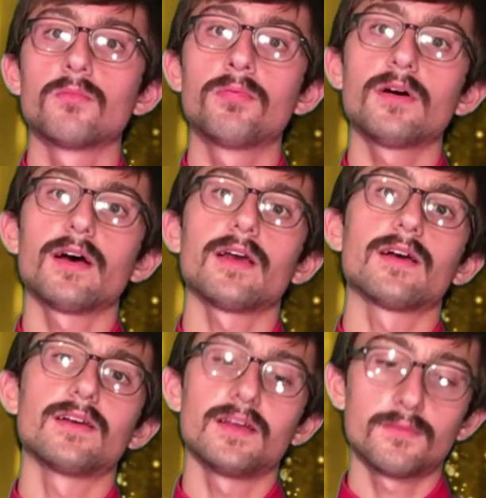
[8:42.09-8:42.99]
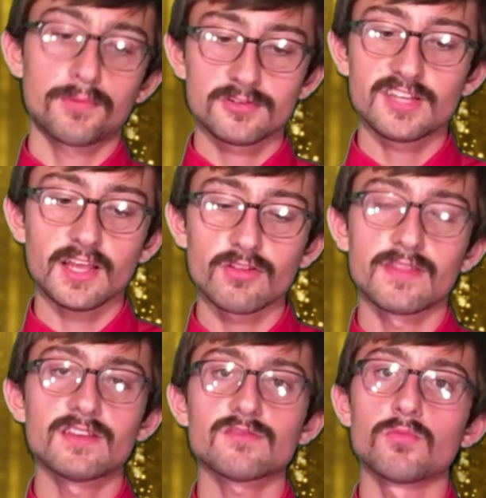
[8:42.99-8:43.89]
But particularly
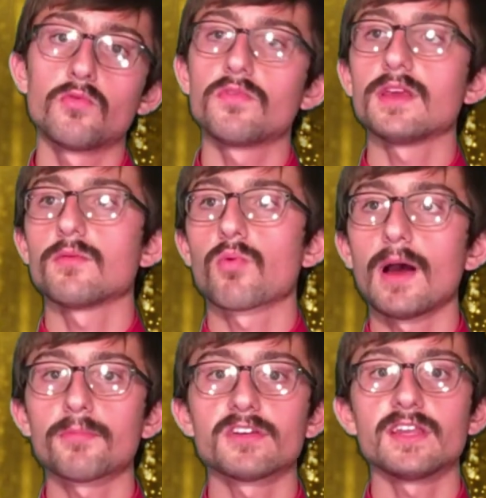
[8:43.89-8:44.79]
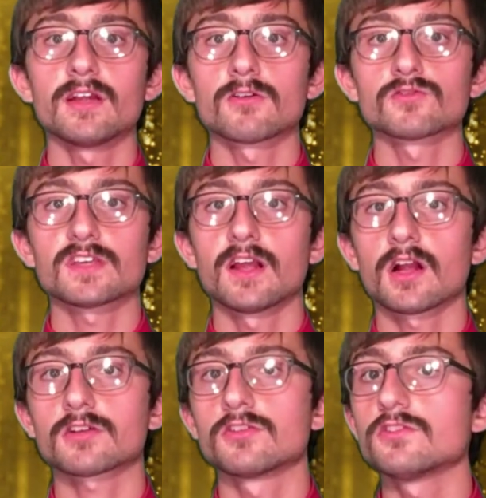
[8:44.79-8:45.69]
in this movie, Robert De Niro's
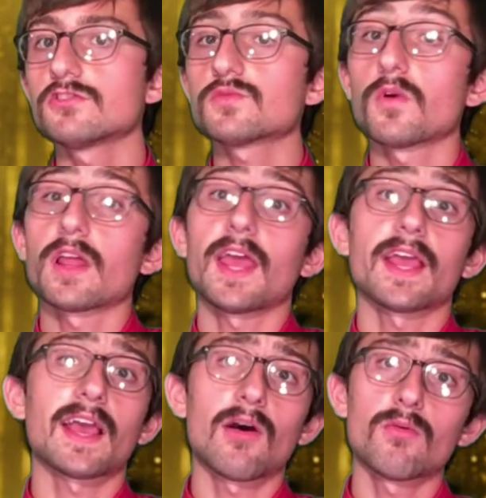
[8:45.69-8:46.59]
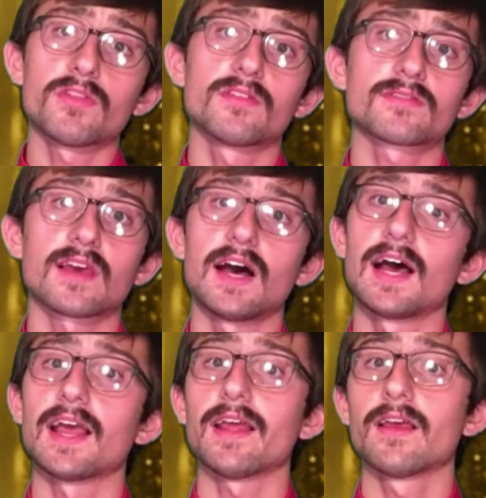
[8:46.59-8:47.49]
character, you just want to hang out with this guy.